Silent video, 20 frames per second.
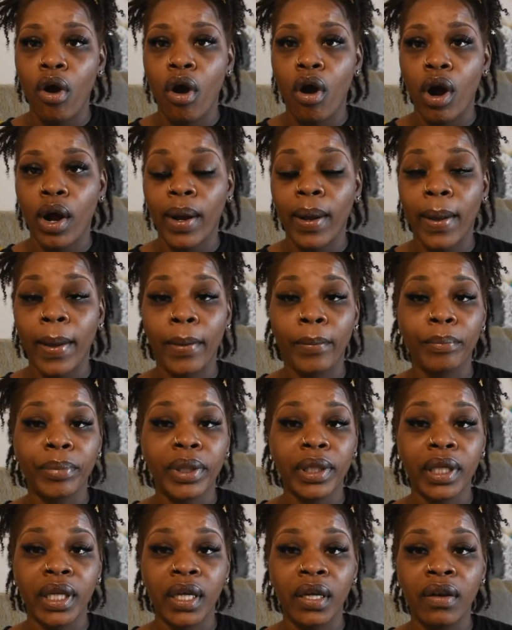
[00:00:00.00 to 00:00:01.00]
are
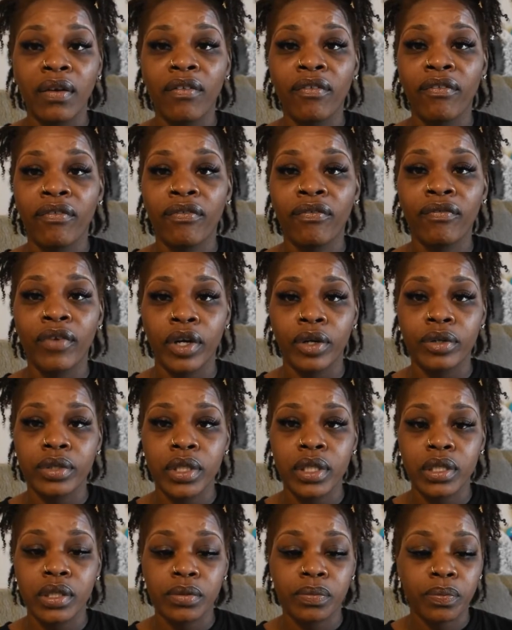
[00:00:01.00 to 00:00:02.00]
complete
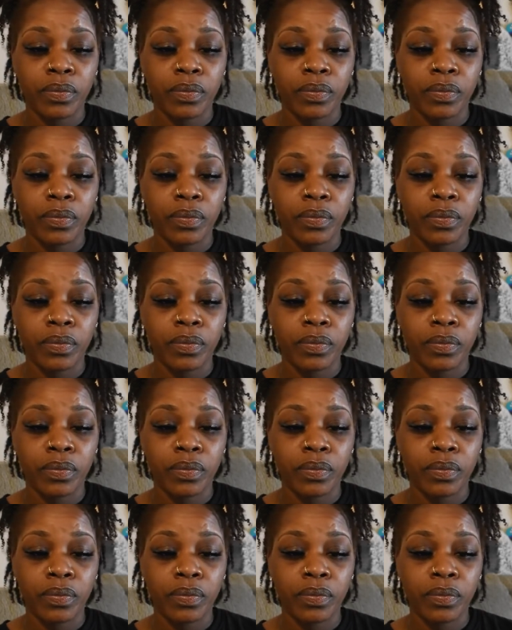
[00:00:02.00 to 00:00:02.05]
first.